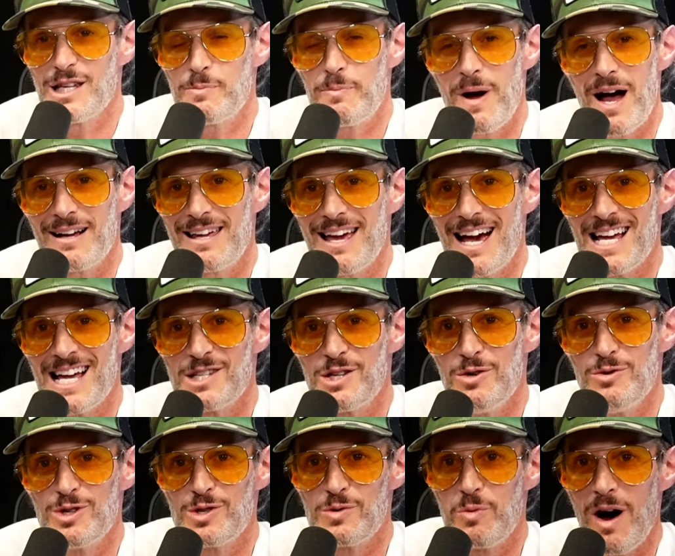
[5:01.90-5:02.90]
podcast you
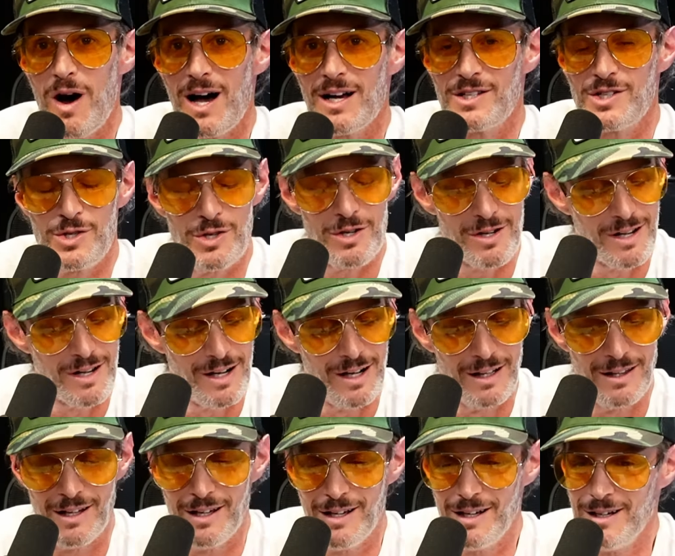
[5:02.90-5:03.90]
just watched, you're going to
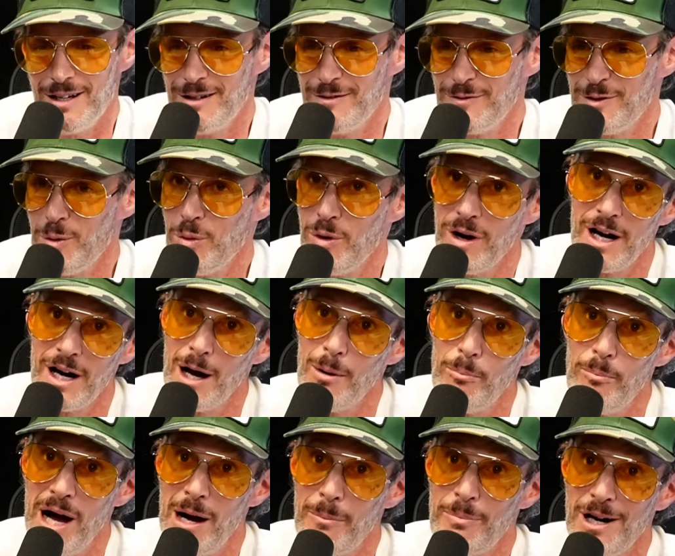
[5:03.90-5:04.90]
love the one I'm
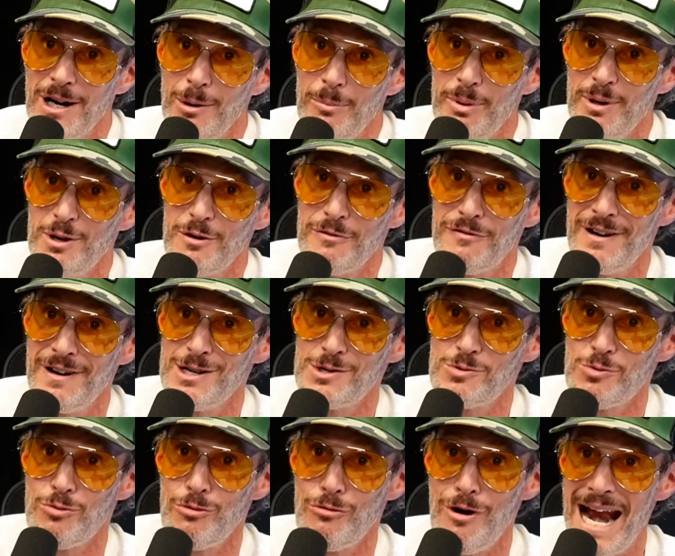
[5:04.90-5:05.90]
popping up in your face
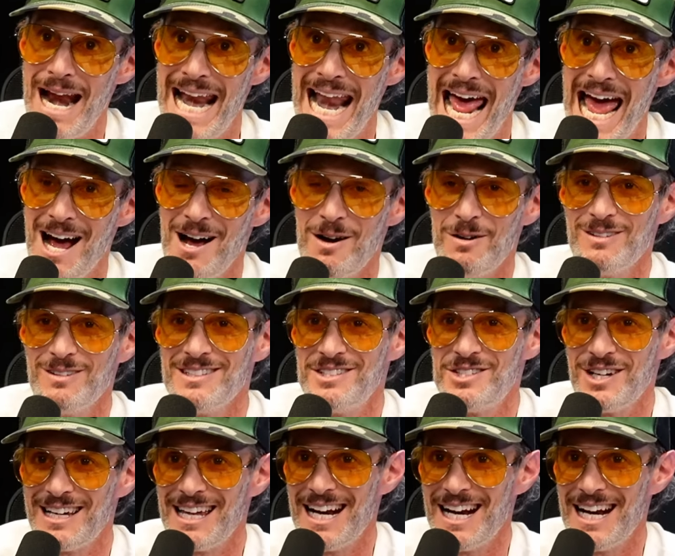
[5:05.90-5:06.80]
right now. Check it